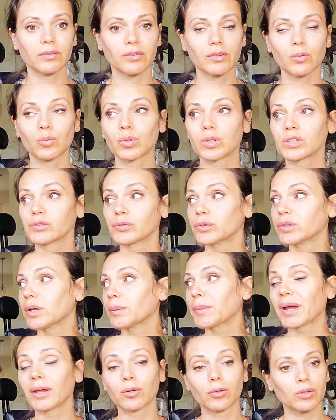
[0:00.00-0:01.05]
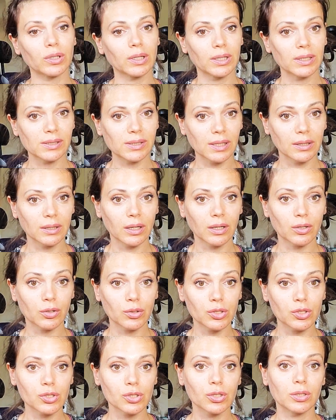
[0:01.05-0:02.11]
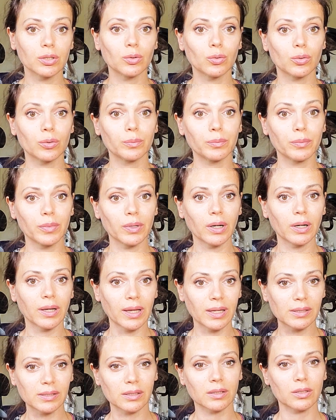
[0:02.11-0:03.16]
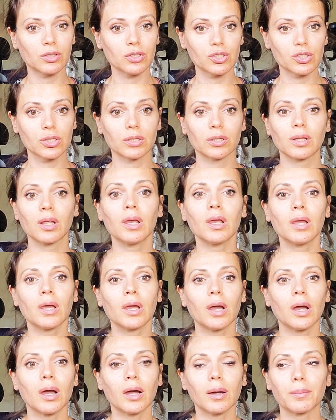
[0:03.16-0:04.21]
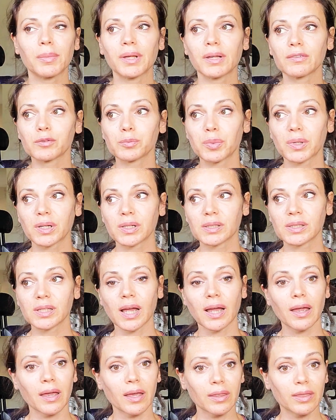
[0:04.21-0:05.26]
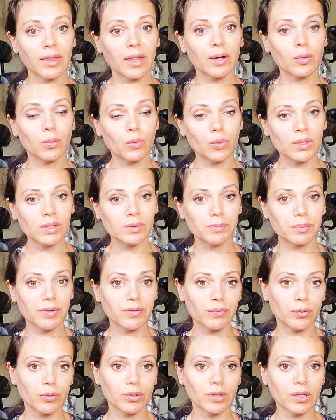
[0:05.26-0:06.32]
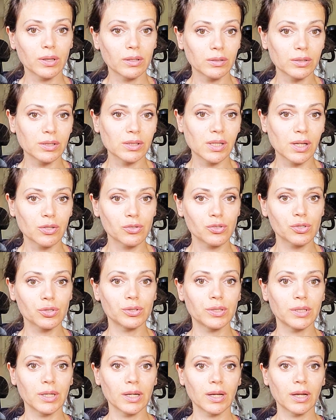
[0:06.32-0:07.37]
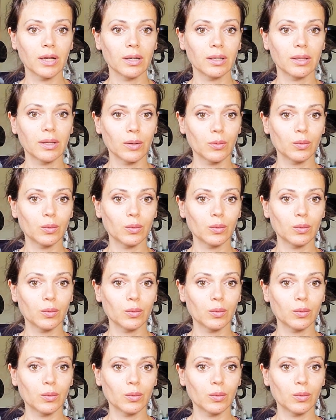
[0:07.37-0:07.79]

works for them i don't think it's anti-christian or against the christian uh, beliefs because I, there was before the third century uh, there